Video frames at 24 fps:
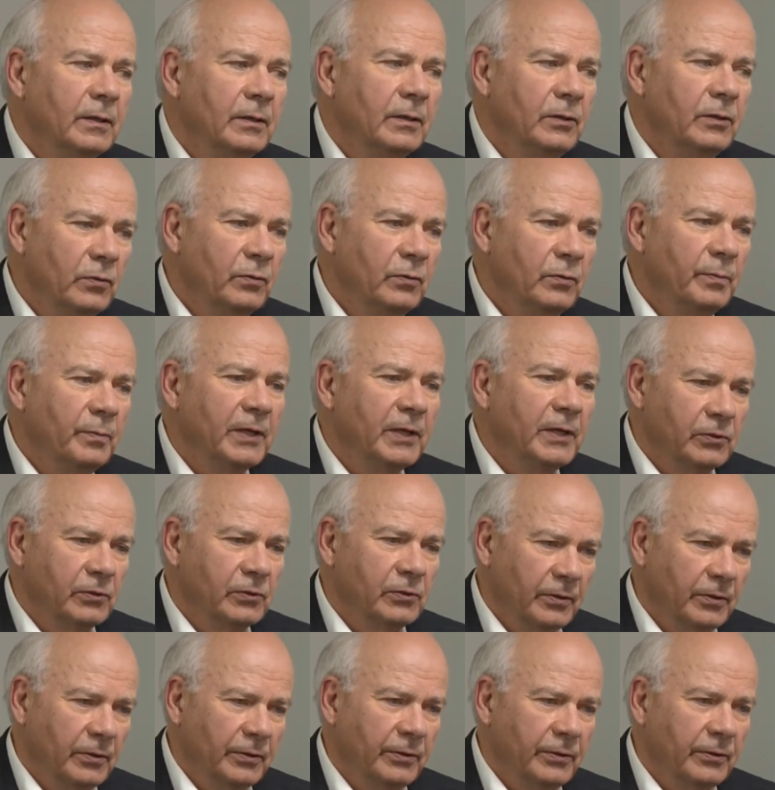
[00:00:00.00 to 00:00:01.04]
You
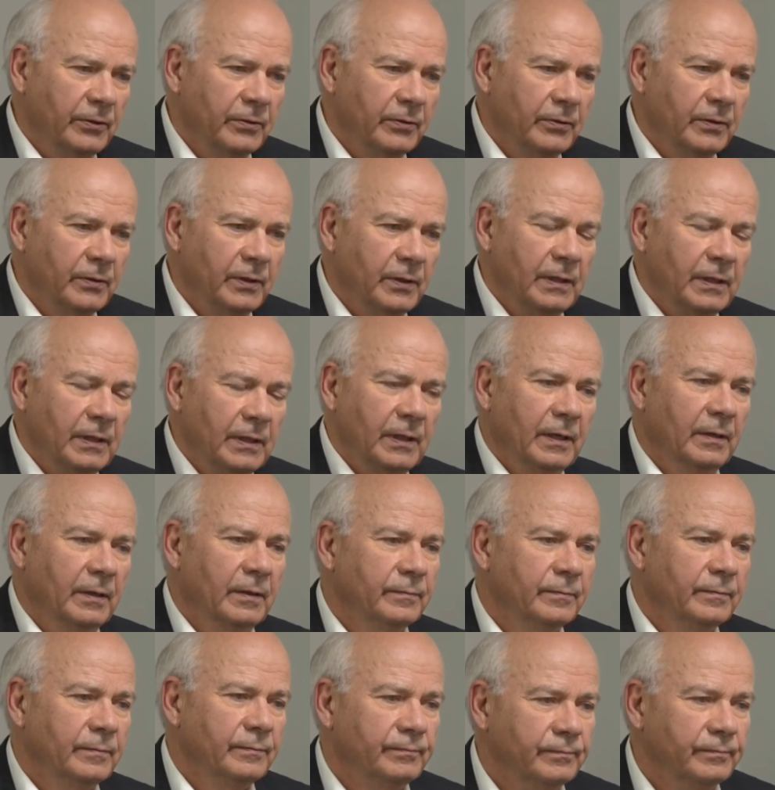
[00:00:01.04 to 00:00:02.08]
mentioned earlier the
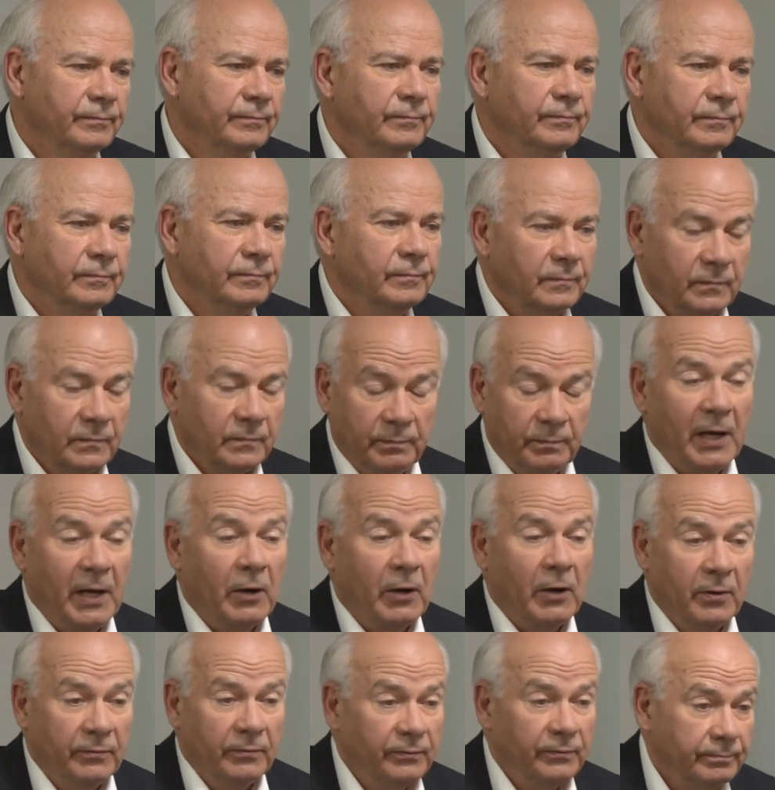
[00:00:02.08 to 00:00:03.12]

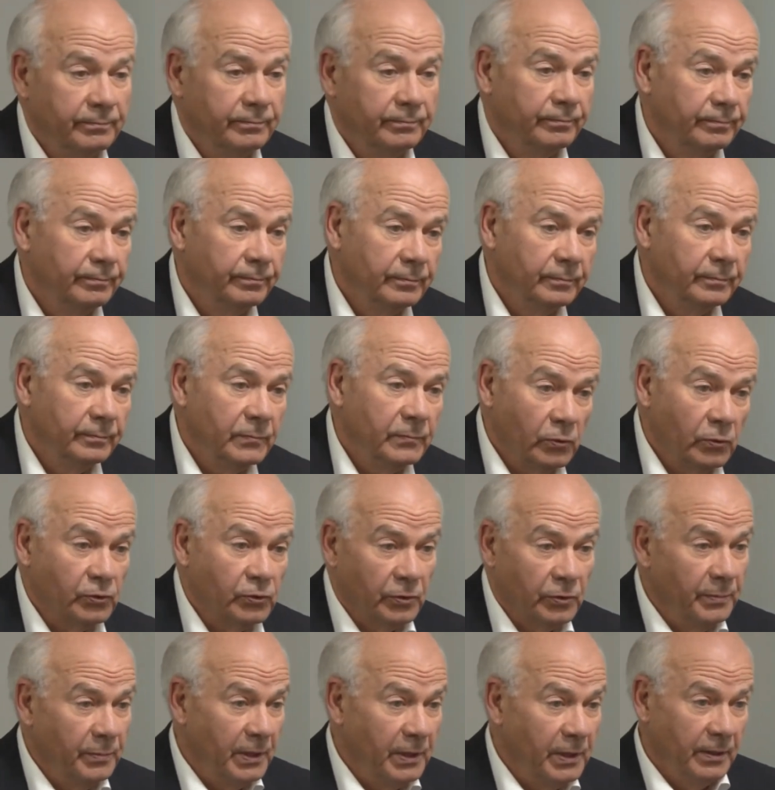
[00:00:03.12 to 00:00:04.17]
power of
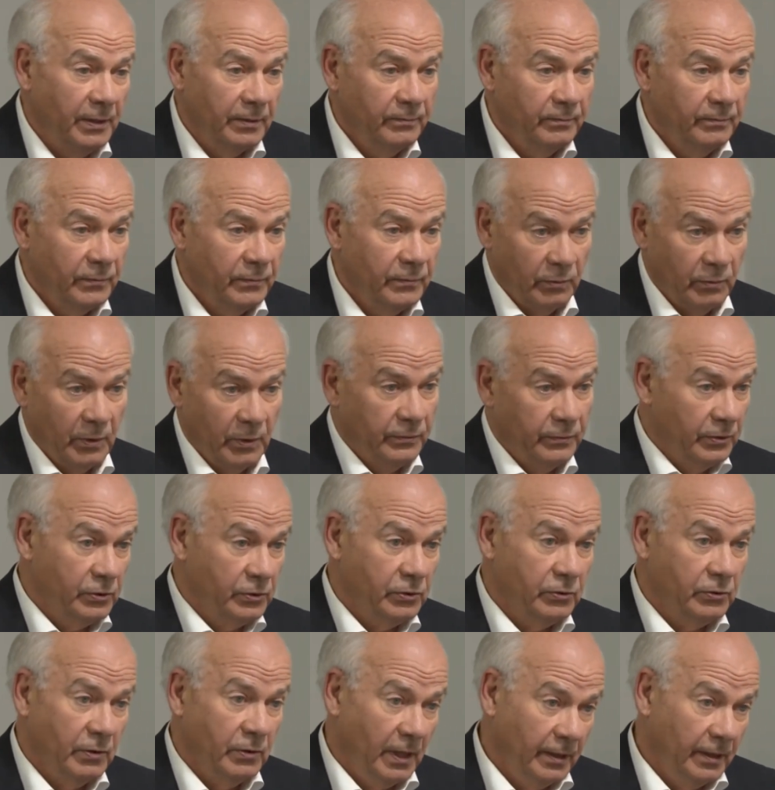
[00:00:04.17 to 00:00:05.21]
social media throughout
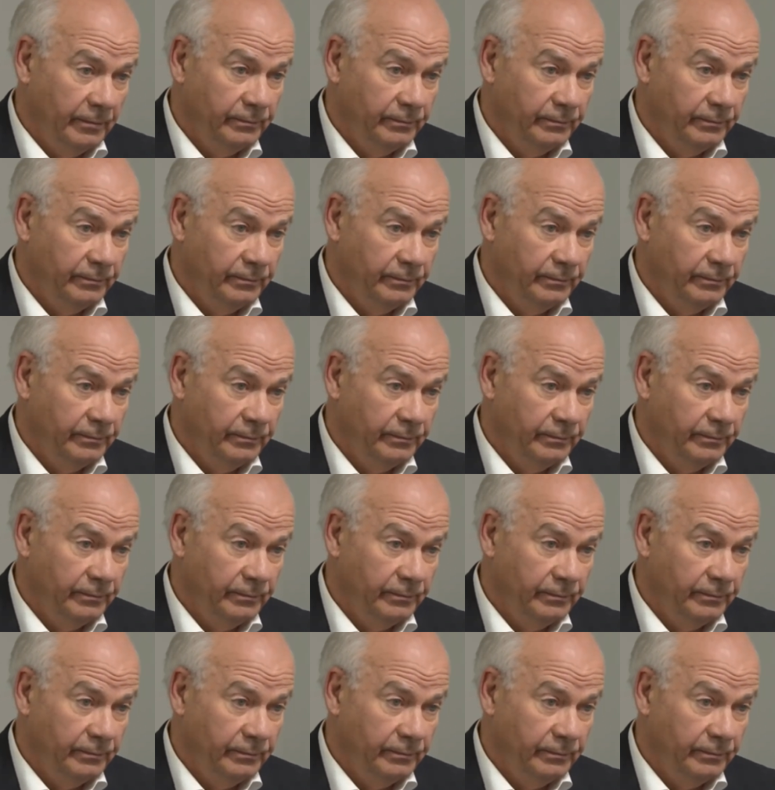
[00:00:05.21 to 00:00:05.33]
this trial.